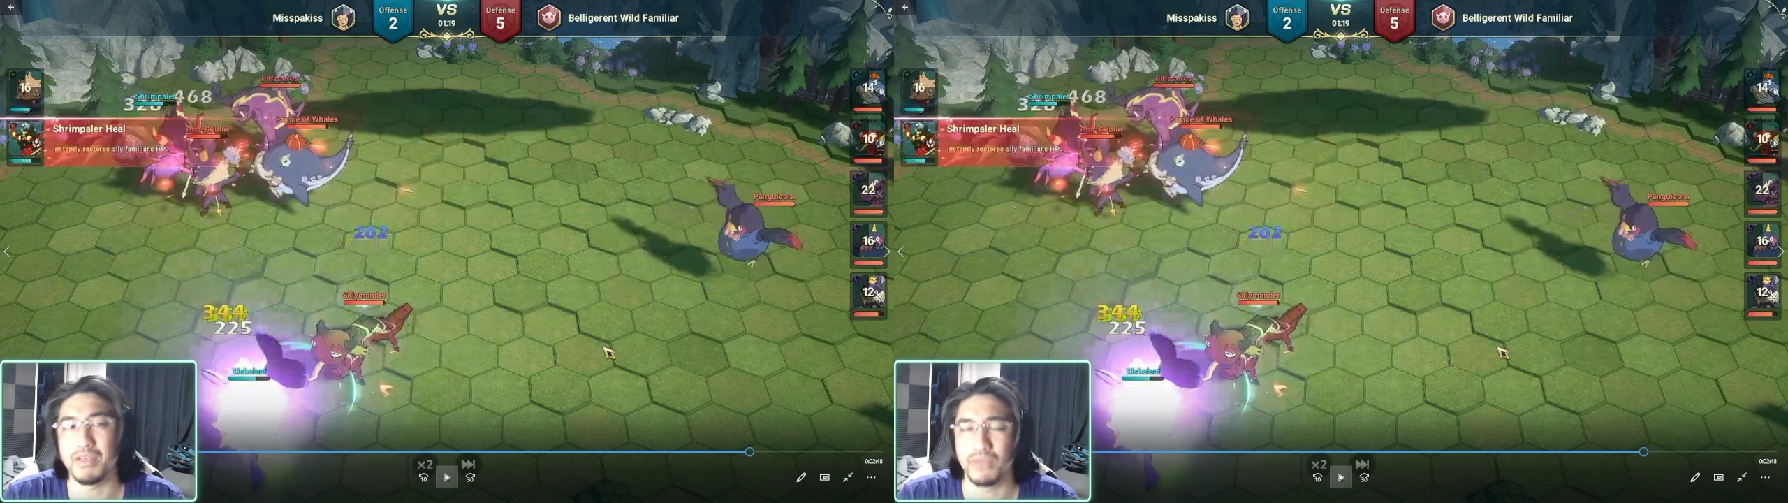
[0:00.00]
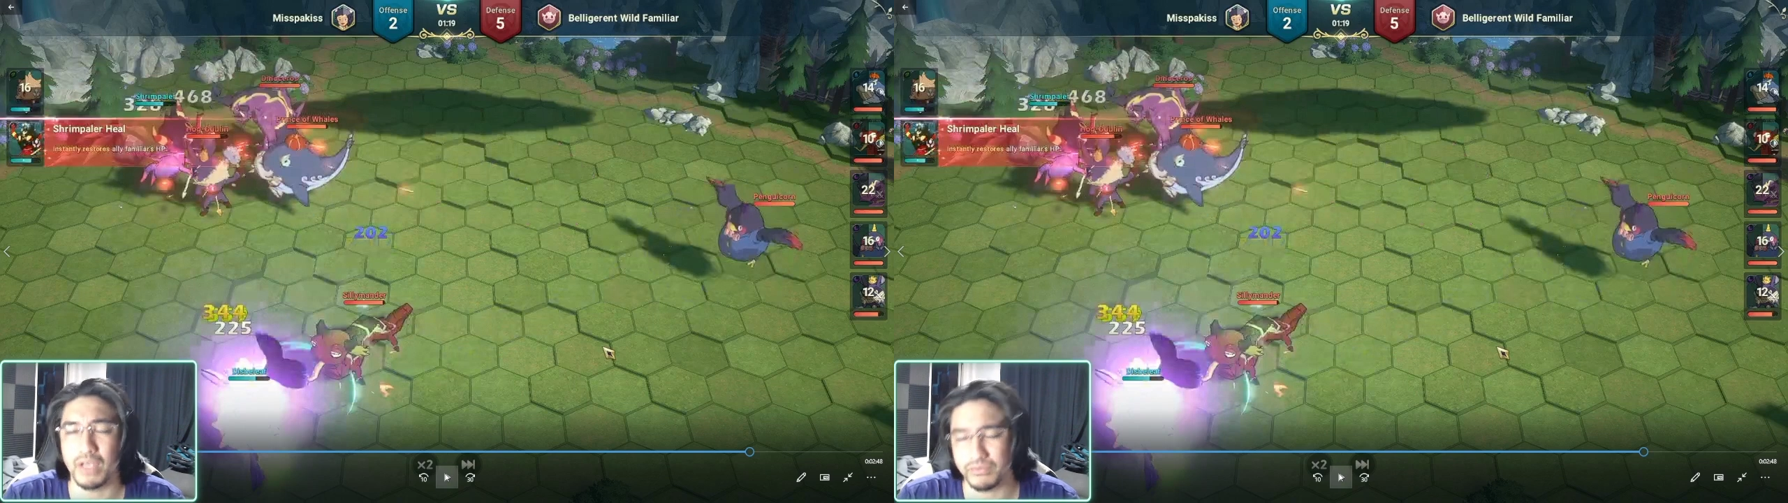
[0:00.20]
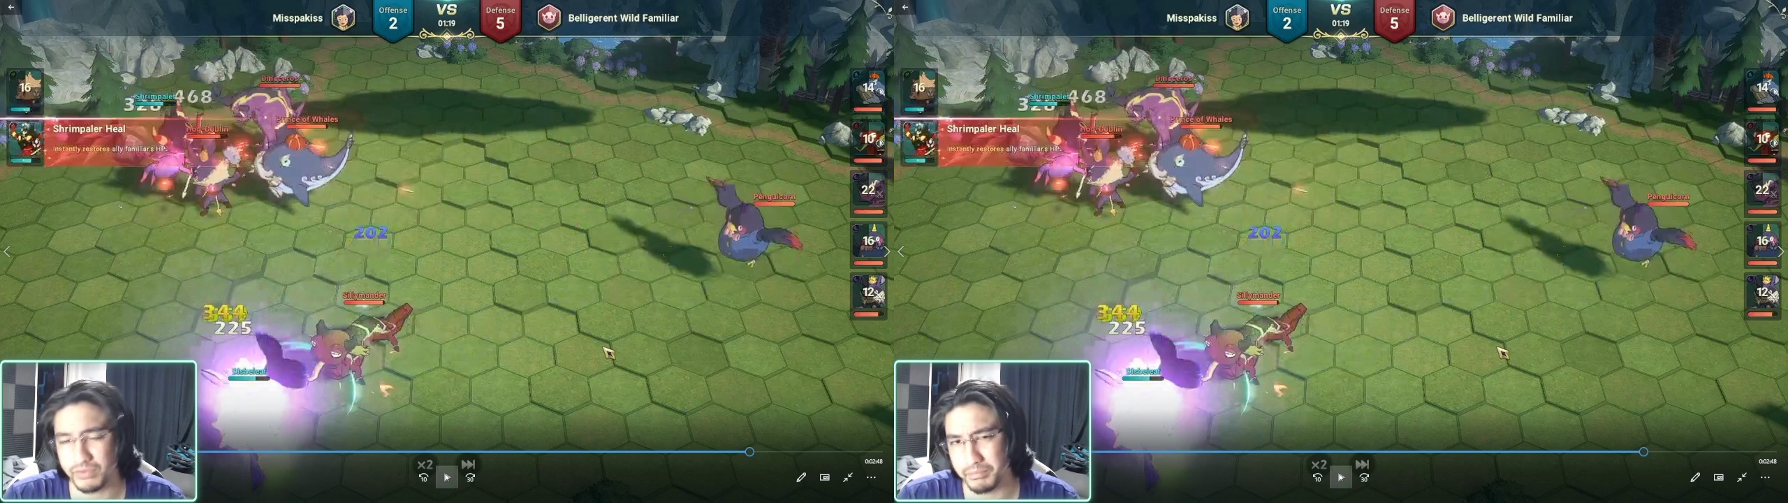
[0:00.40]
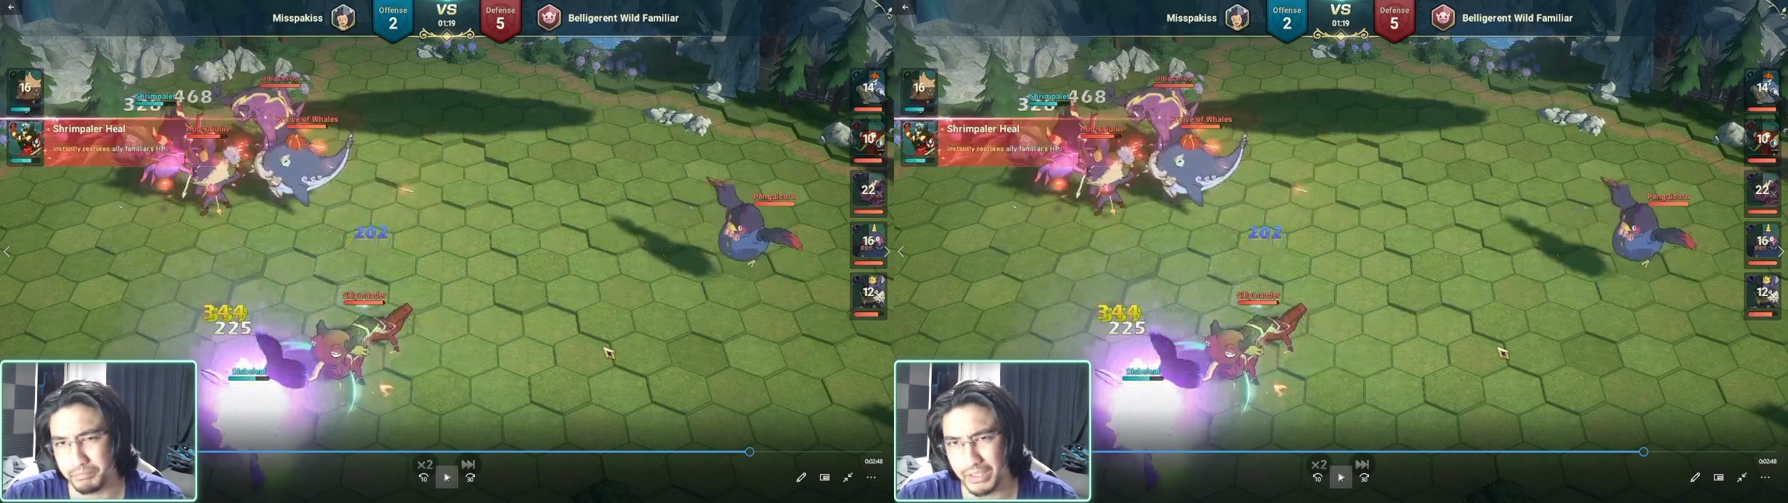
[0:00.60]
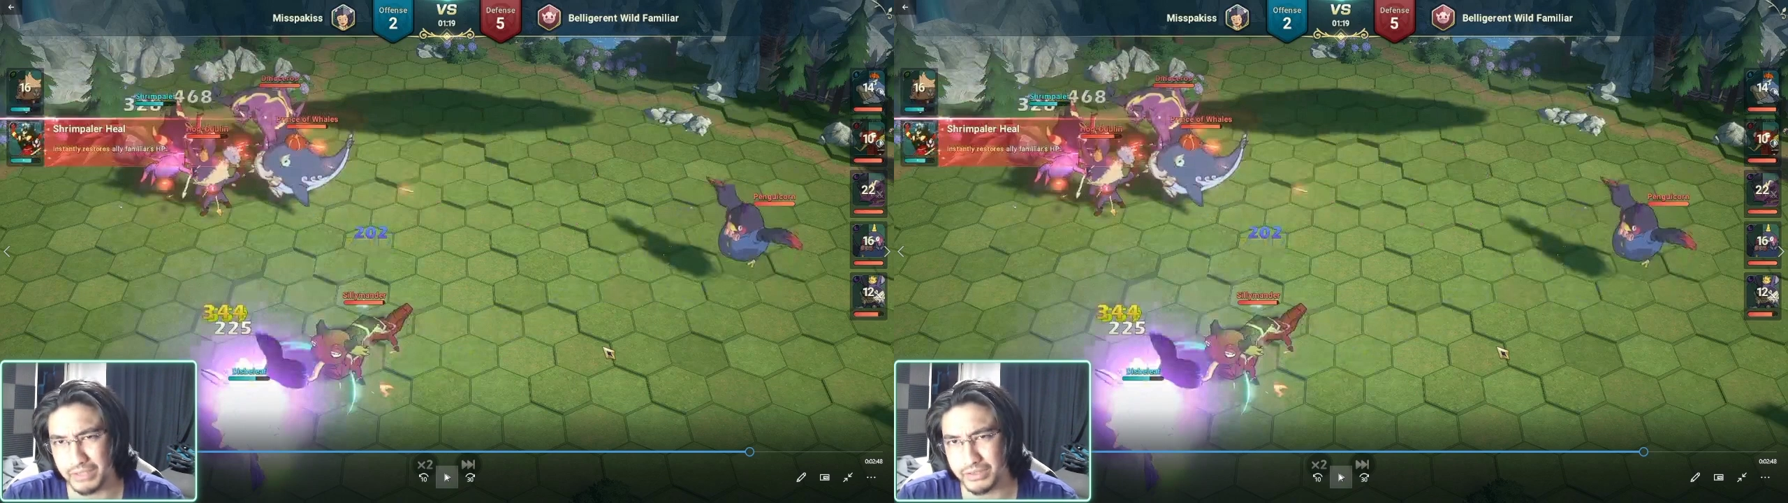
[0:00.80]
if you have
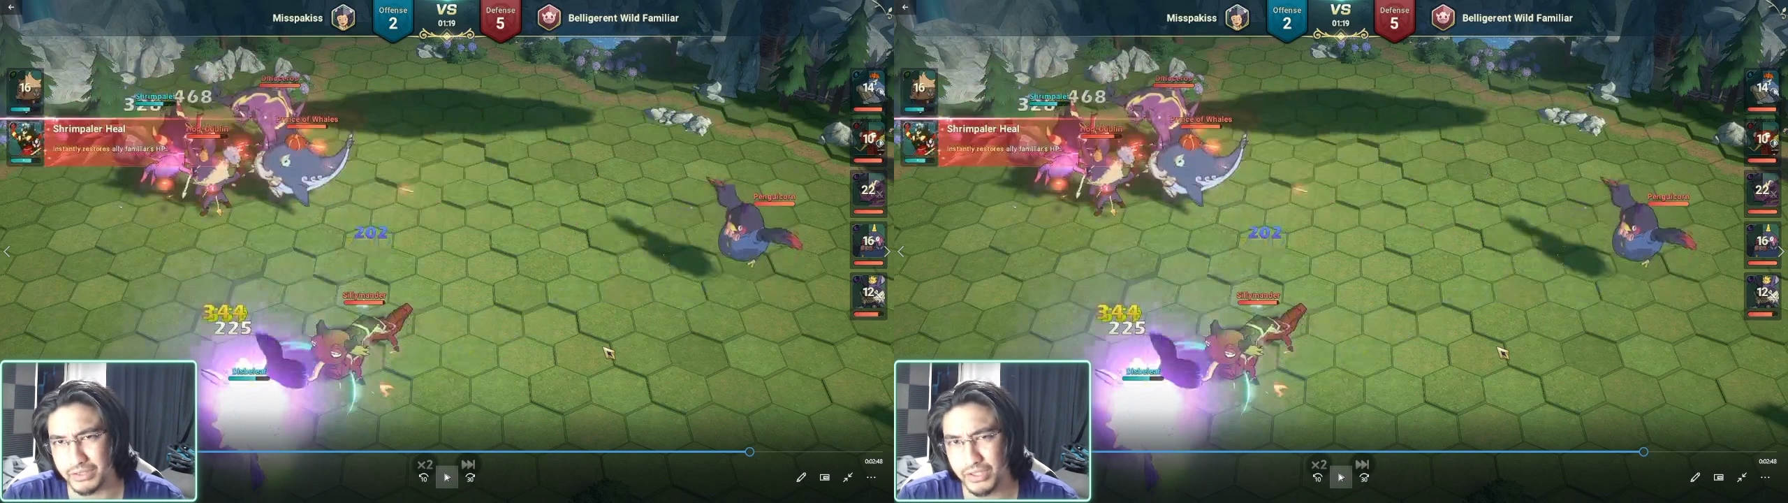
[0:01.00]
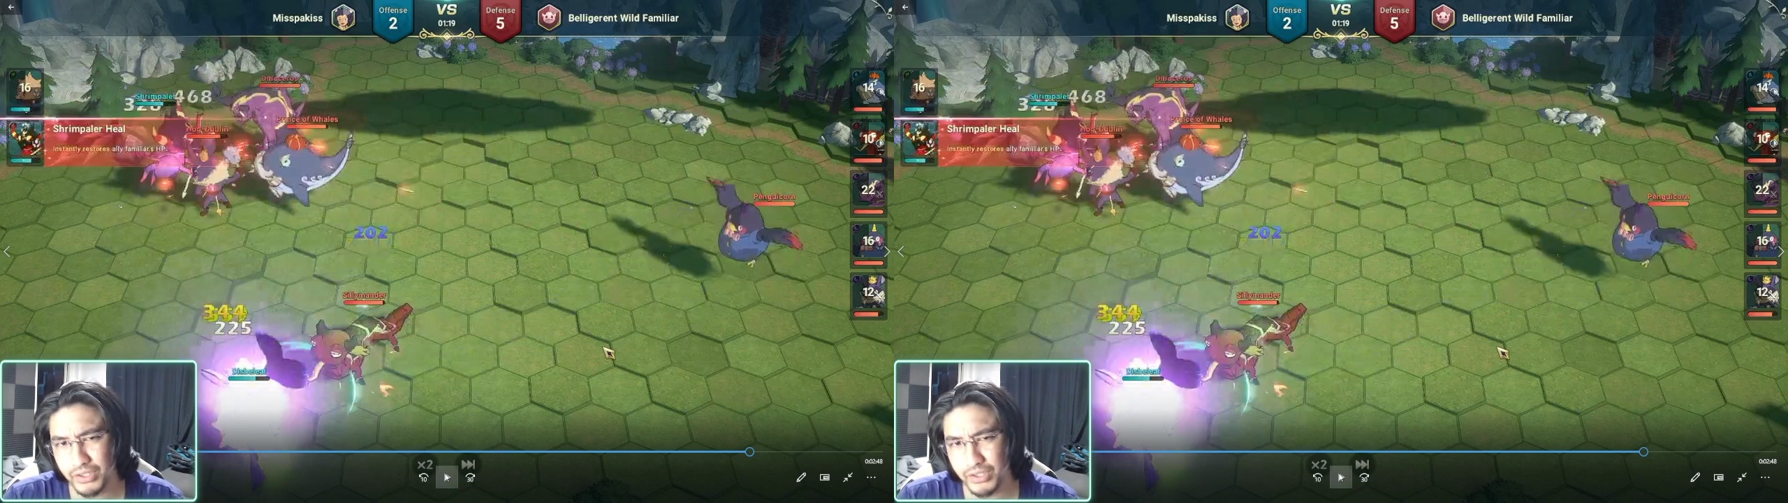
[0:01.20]
Shrimpaler,